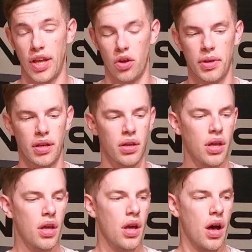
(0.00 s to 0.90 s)
helmet.
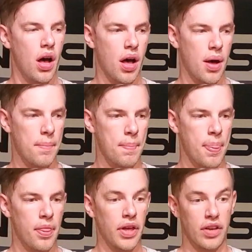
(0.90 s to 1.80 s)

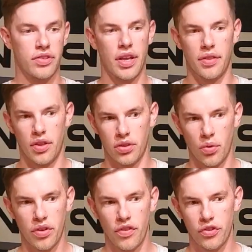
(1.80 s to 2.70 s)
Like I said, the
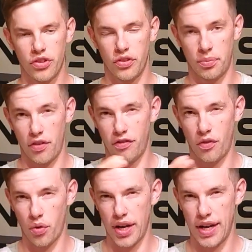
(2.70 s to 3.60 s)
loaded version is about
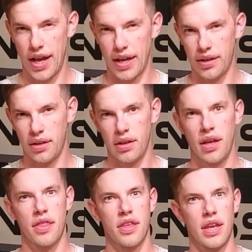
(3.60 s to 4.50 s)
$4.99.
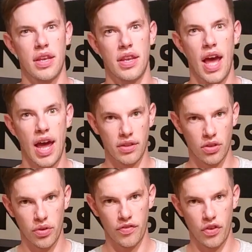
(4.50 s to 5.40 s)
The
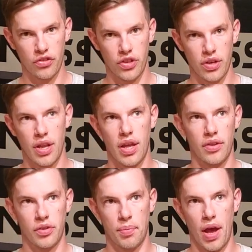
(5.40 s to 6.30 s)
non-loaded version
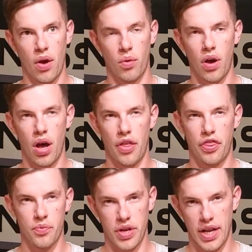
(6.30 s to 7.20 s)
is about
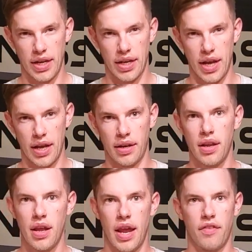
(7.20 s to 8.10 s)
$3.99.
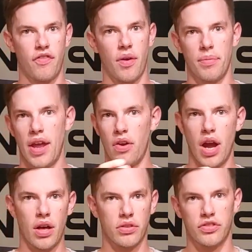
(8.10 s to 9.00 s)
And from there,
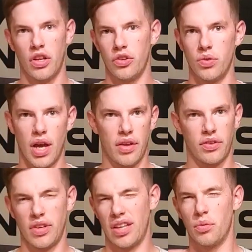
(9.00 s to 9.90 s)
I'll tell you guys
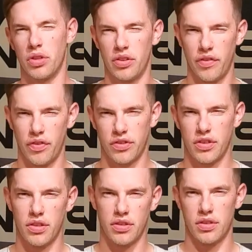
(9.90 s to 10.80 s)
exactly what the difference
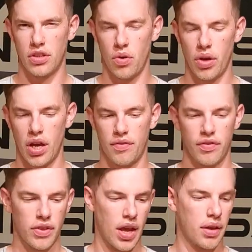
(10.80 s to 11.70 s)
is and going off
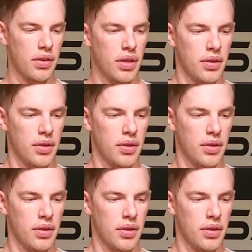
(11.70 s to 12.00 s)
of that.